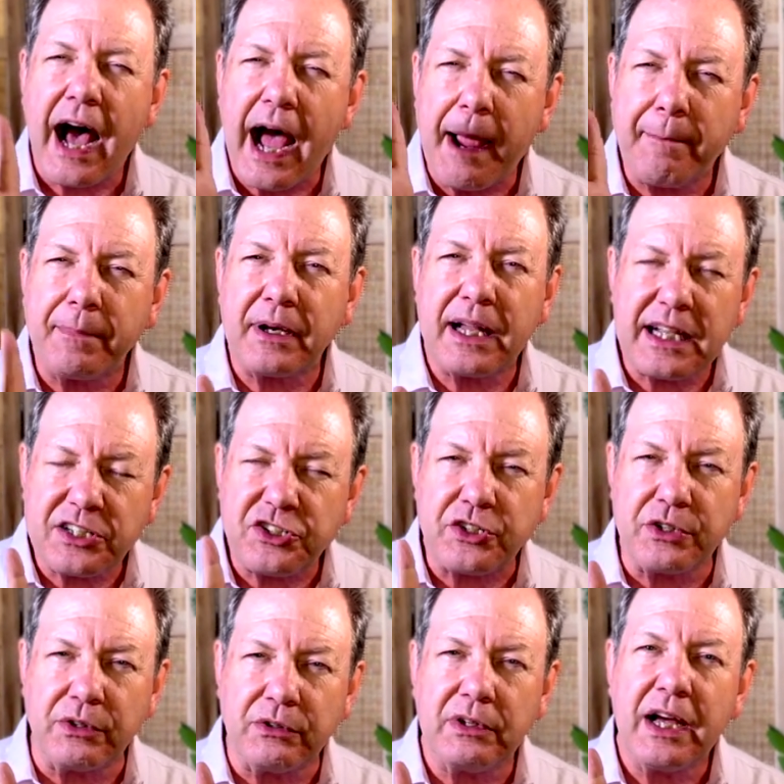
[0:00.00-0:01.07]
I bless
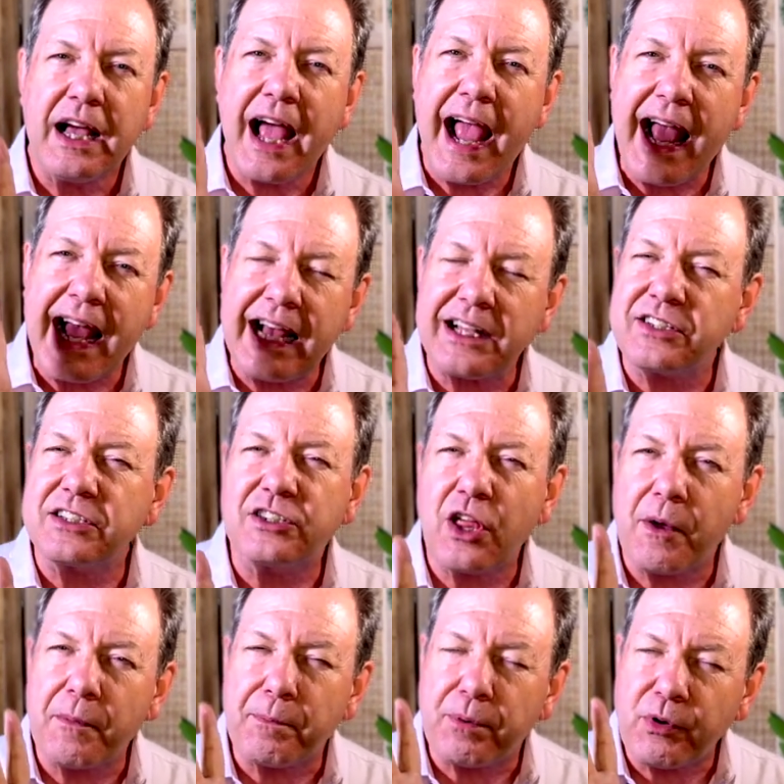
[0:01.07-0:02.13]
you as
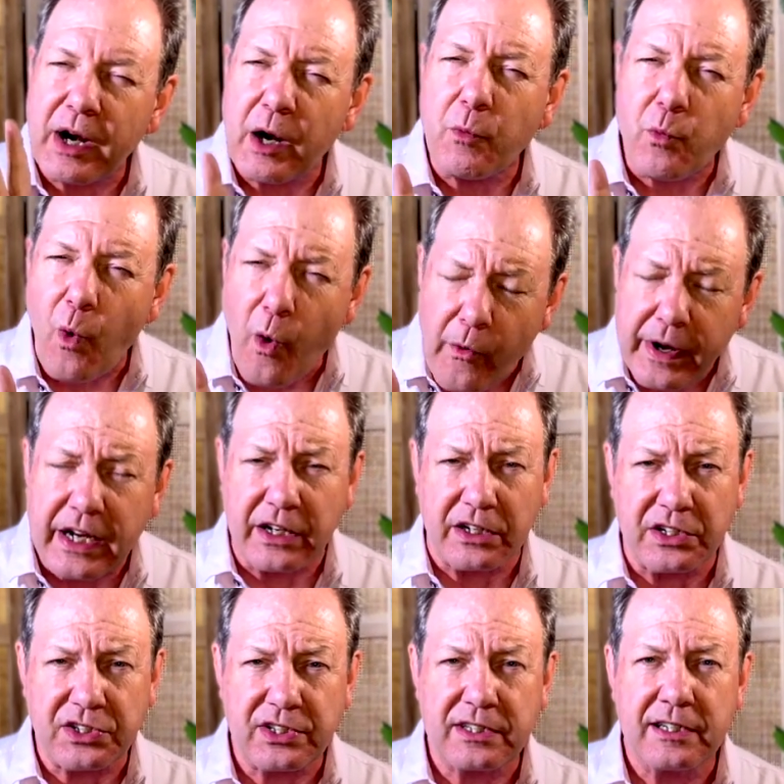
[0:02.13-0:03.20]
the prayer
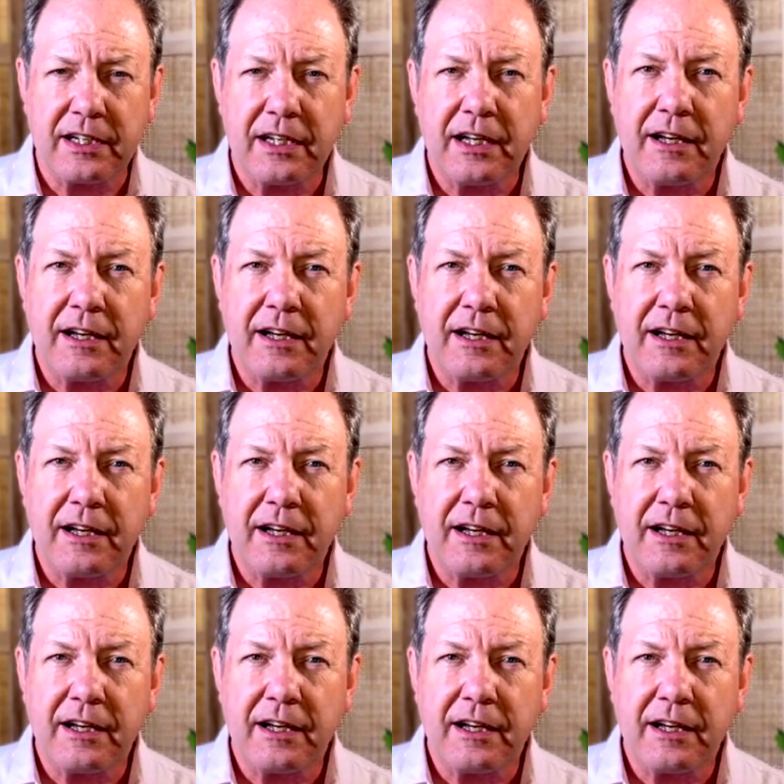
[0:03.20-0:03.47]
warriors